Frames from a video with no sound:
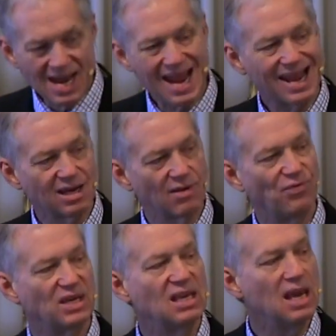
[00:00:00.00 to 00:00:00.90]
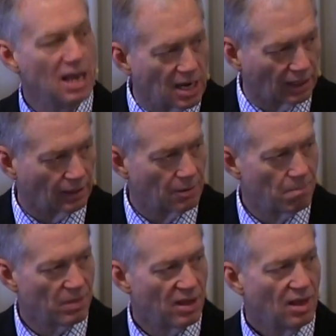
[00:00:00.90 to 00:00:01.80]
hand of the king,
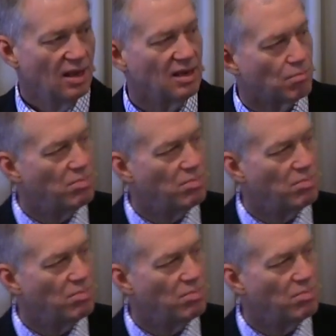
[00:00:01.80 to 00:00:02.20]
it